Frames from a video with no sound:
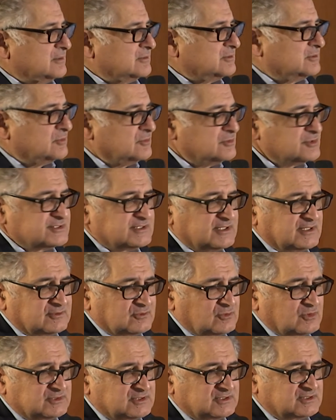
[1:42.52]
tools and
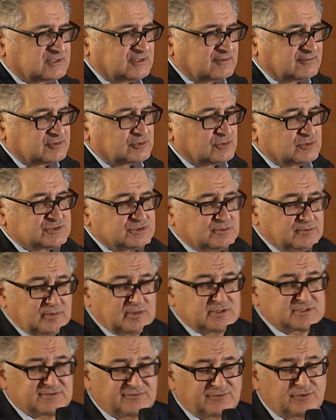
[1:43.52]
quantitative tools, you
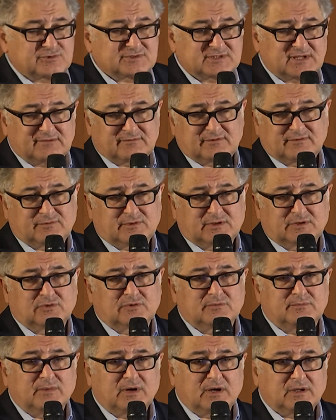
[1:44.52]
must first have a very good
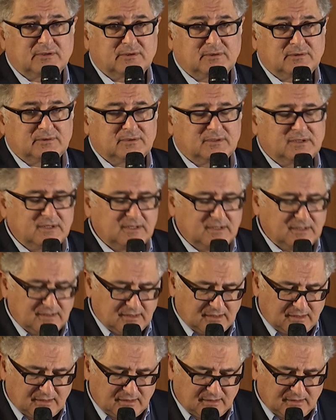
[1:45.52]
model
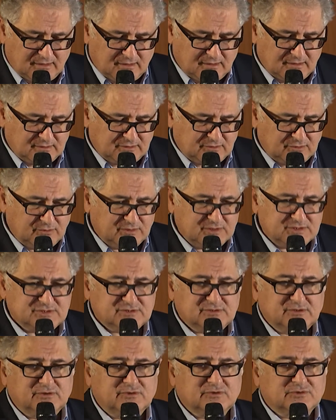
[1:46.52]
to which
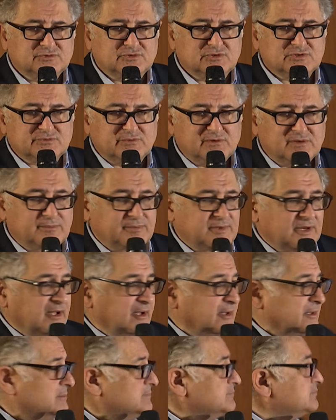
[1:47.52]
your tools will
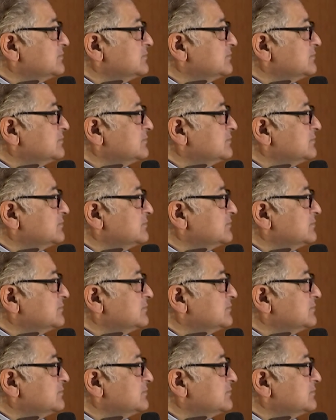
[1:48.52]
apply.